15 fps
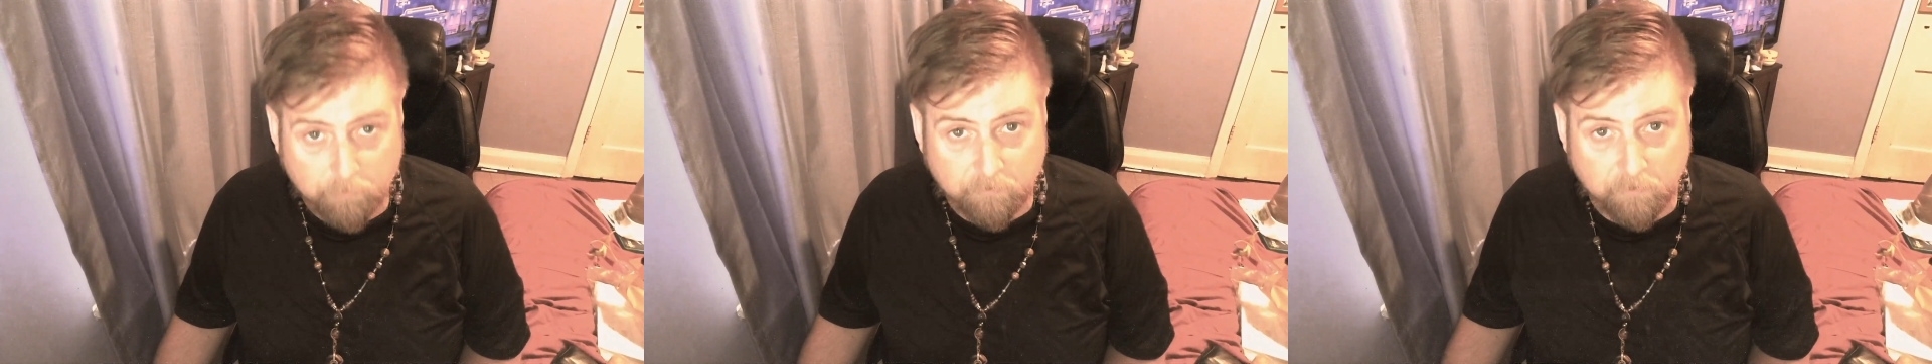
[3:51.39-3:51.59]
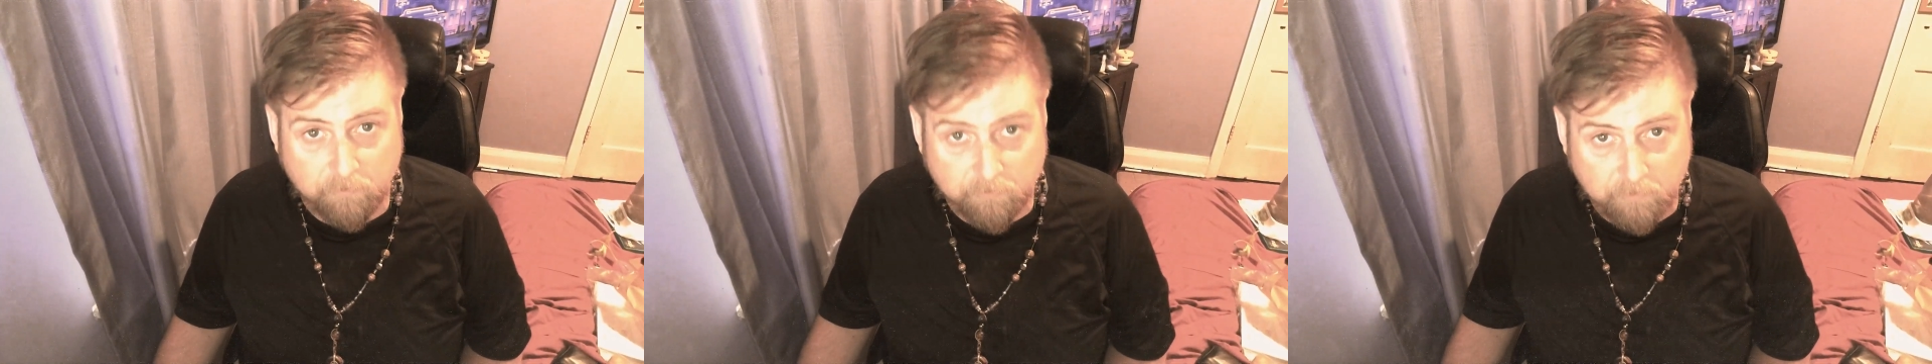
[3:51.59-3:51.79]

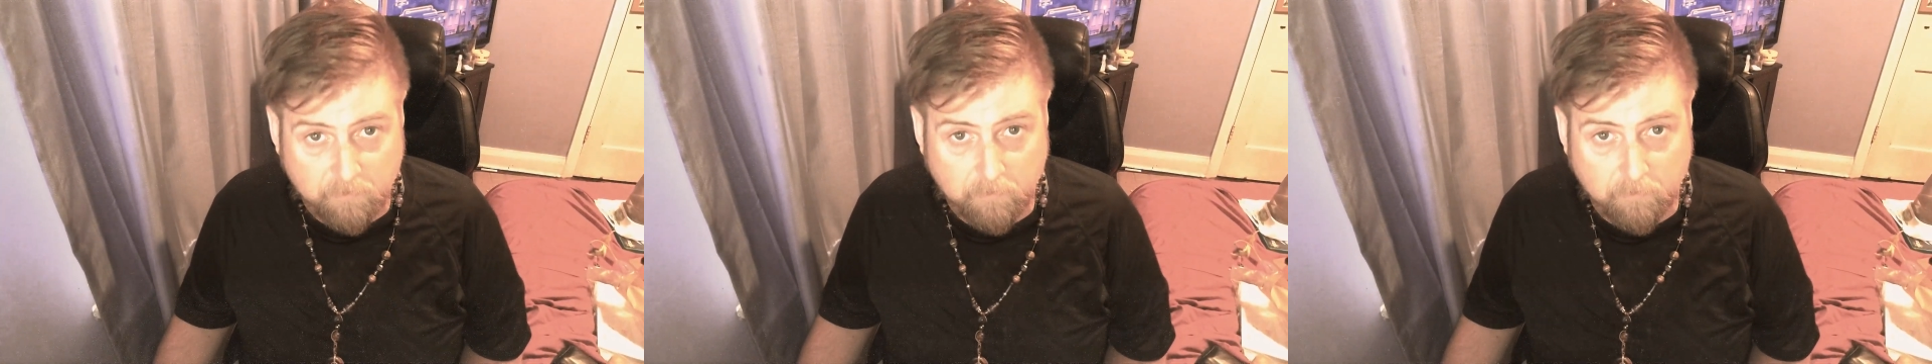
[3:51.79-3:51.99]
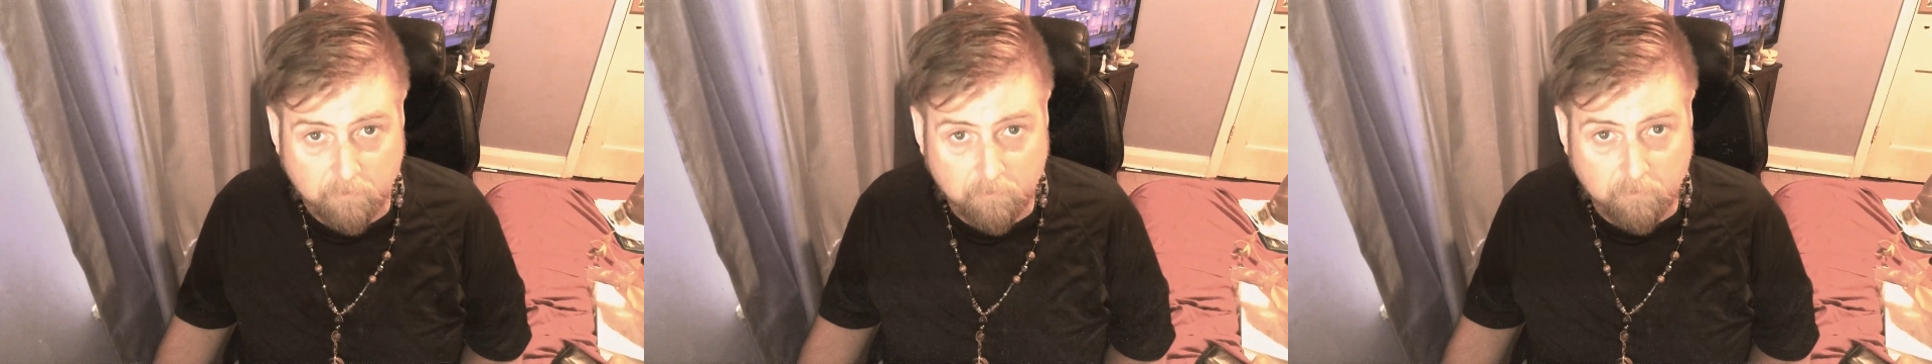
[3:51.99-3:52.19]

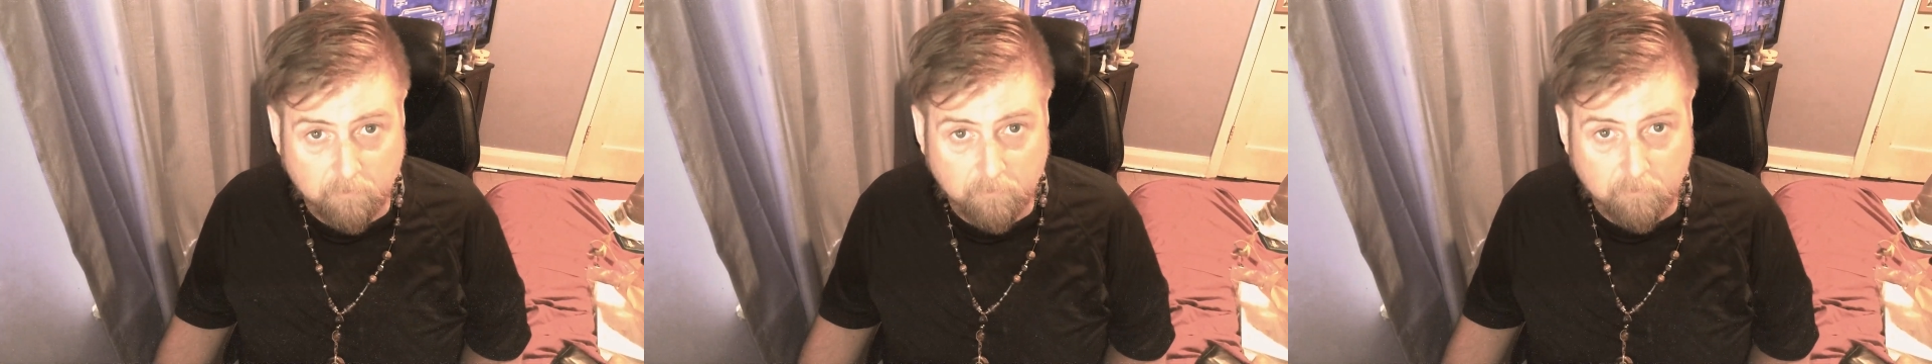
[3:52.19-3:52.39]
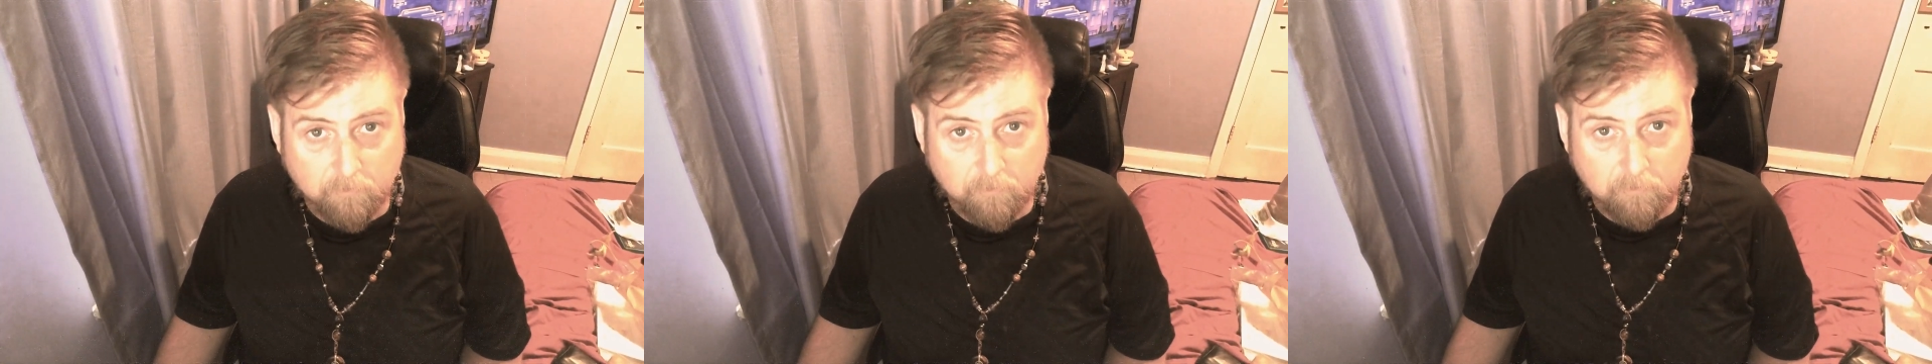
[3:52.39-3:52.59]
succeed.
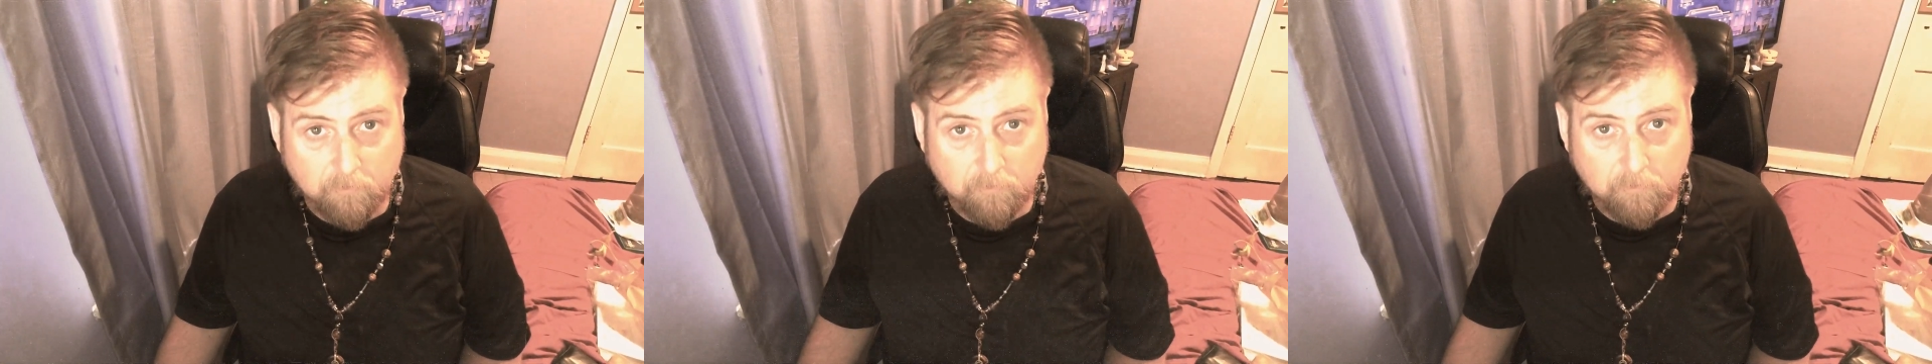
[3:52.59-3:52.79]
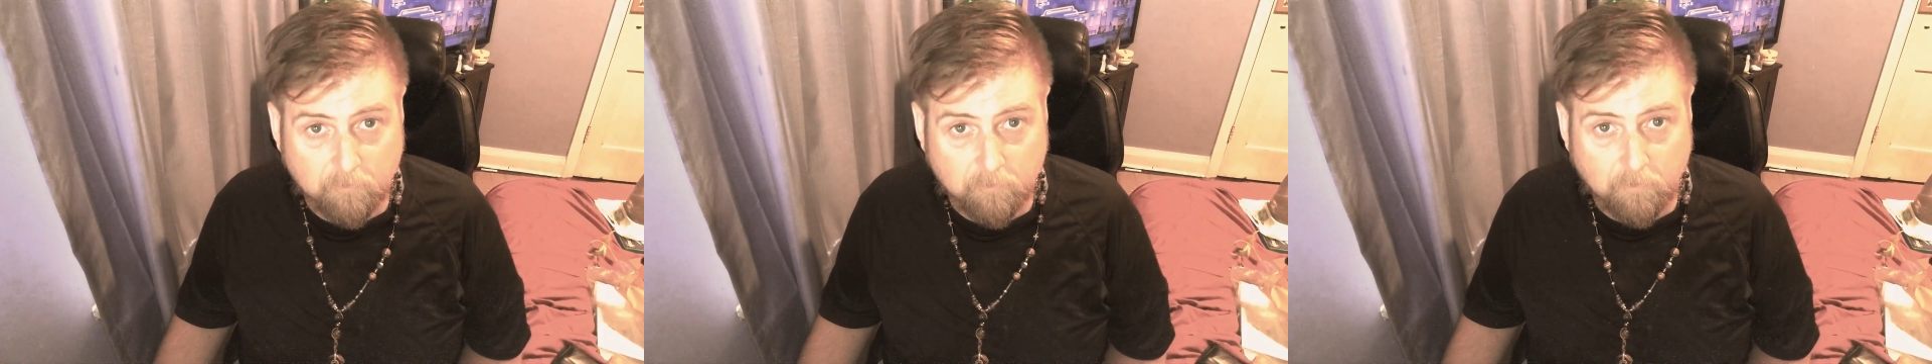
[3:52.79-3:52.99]

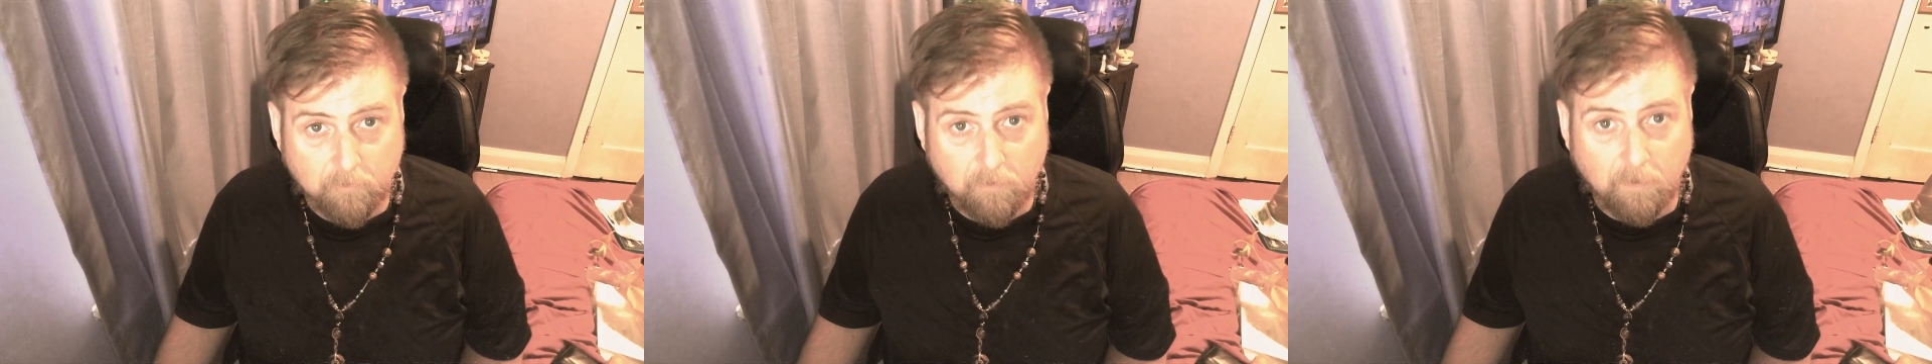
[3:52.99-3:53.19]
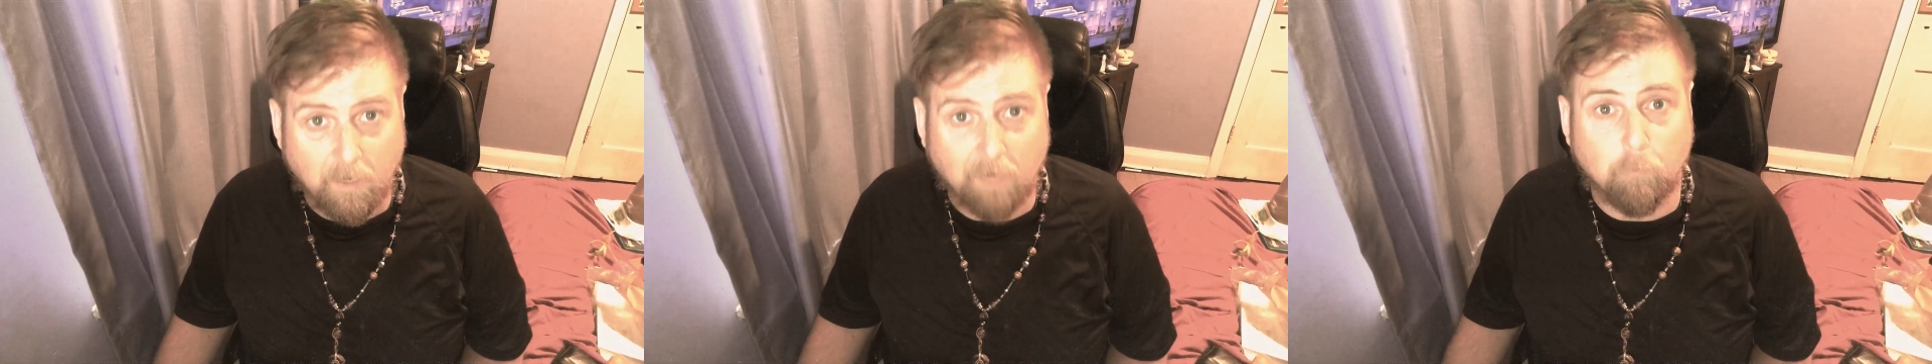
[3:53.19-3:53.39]

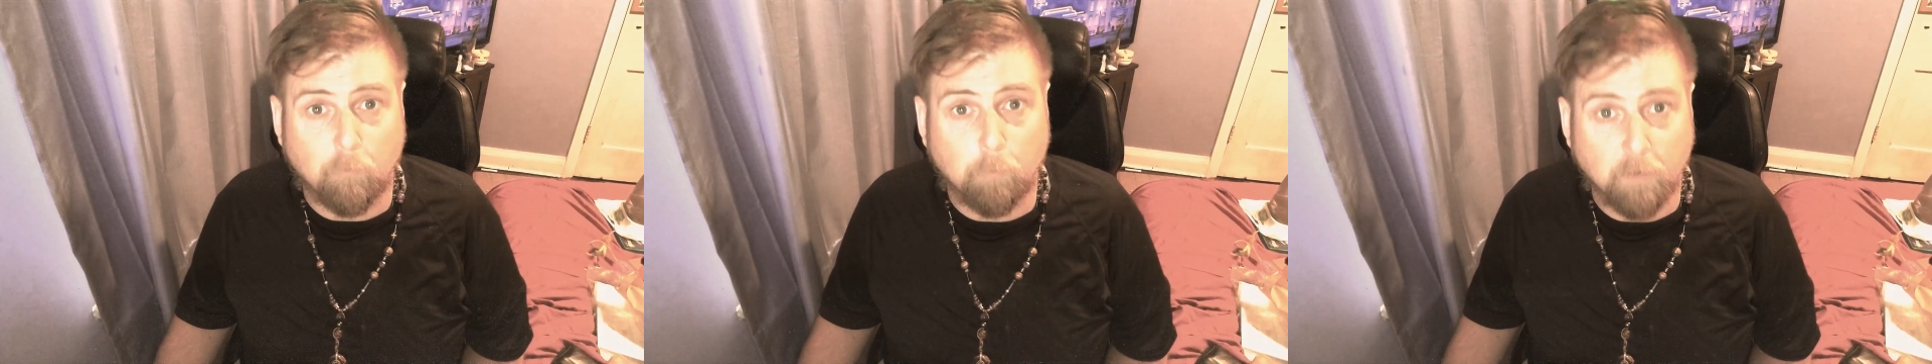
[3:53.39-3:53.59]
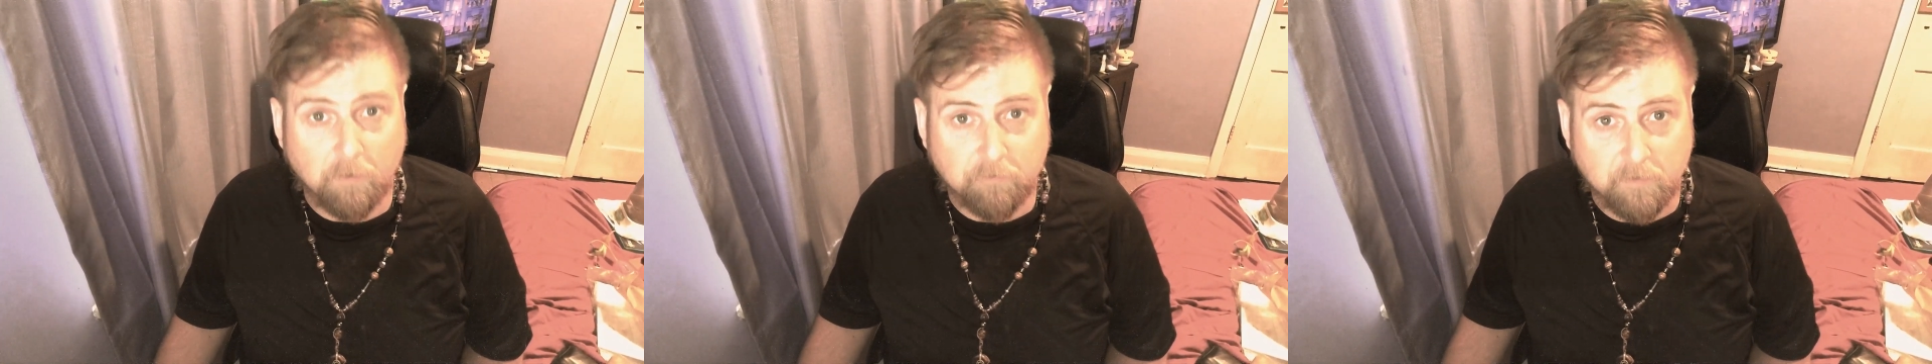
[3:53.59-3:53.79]
Have a
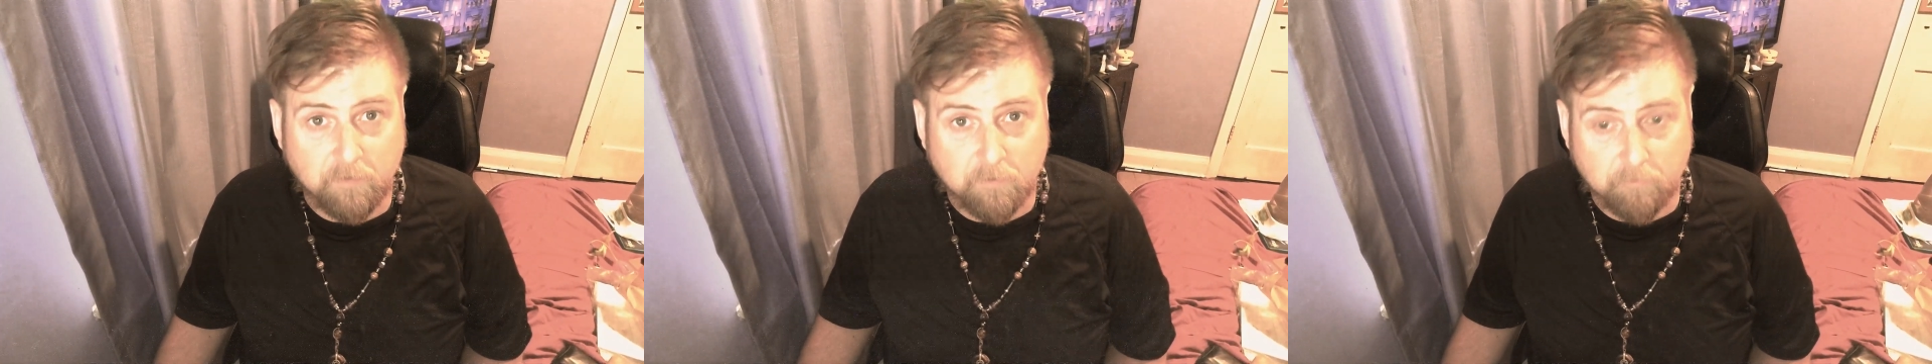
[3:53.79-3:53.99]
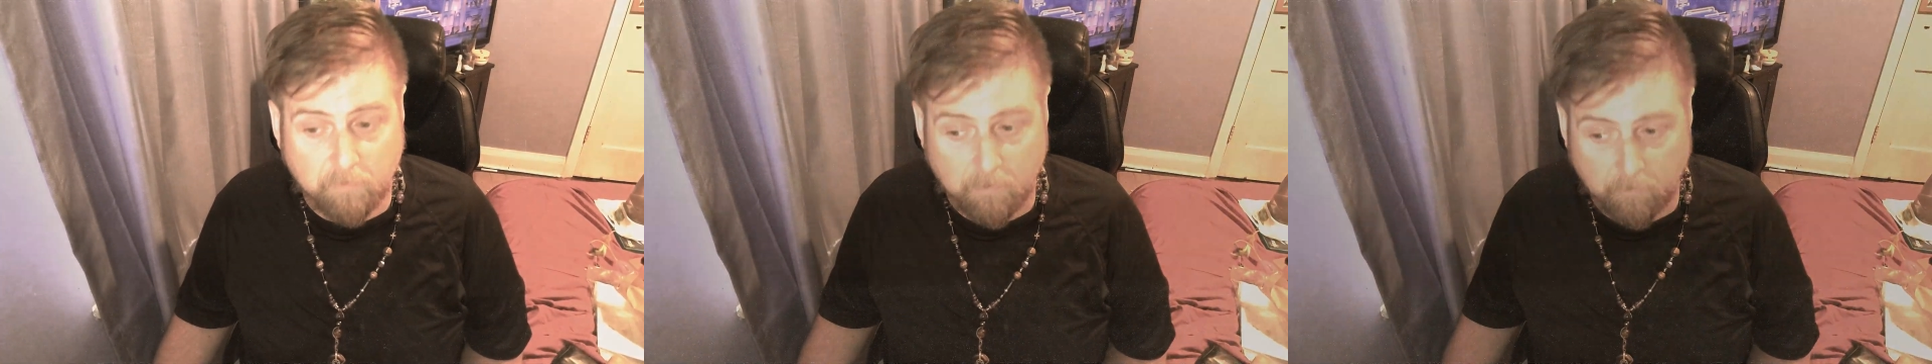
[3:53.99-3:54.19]
blessed evening.